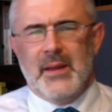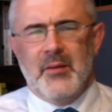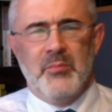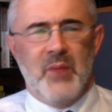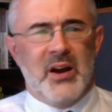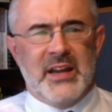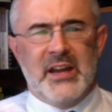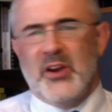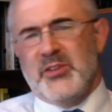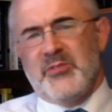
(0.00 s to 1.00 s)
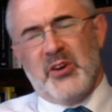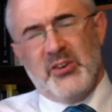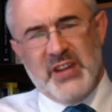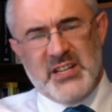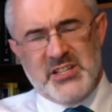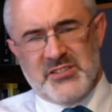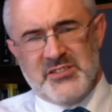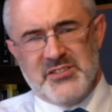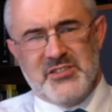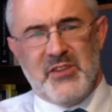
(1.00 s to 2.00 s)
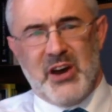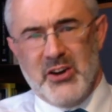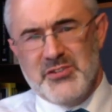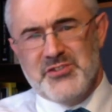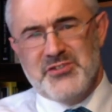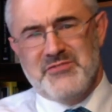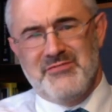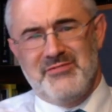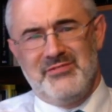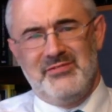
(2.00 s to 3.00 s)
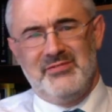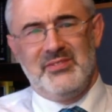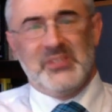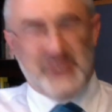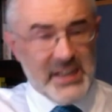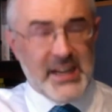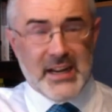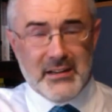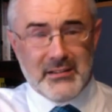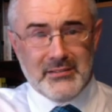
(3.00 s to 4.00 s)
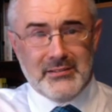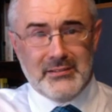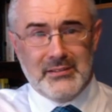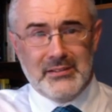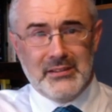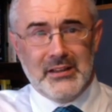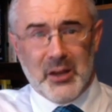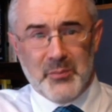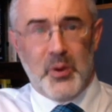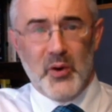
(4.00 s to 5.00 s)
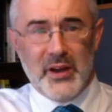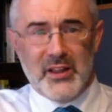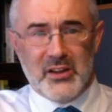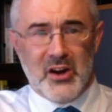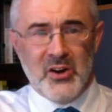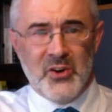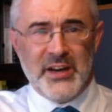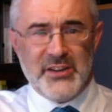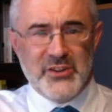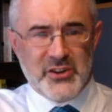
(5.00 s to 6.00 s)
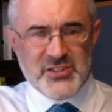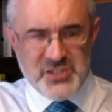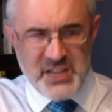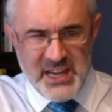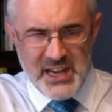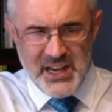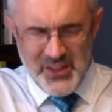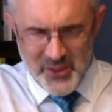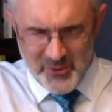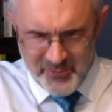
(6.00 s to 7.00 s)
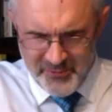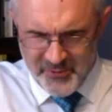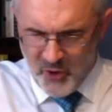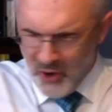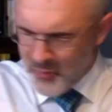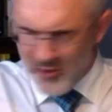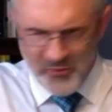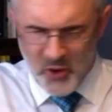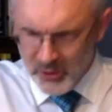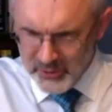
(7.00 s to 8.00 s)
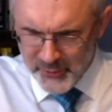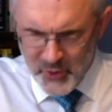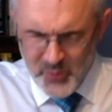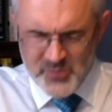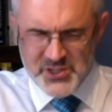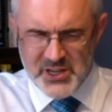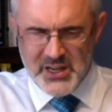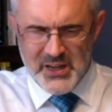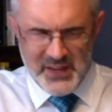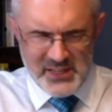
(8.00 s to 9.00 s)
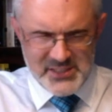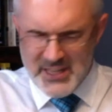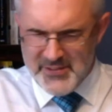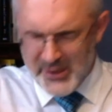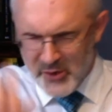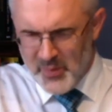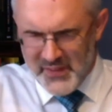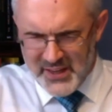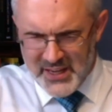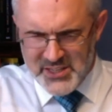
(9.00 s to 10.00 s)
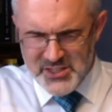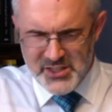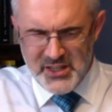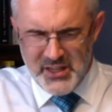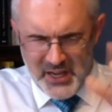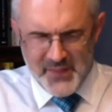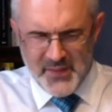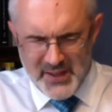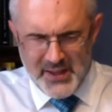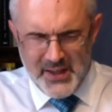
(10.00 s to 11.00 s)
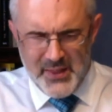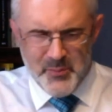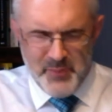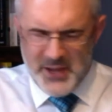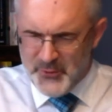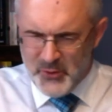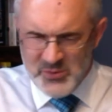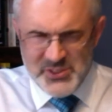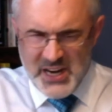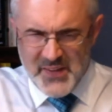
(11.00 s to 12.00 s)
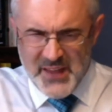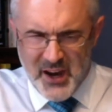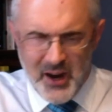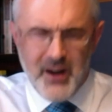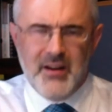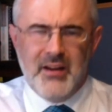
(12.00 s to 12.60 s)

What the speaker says: marking out the foundations of a house, digging and pouring the concrete, and you can see the form of all the rooms. There's the living room and the kitchen and the bedrooms. There they are.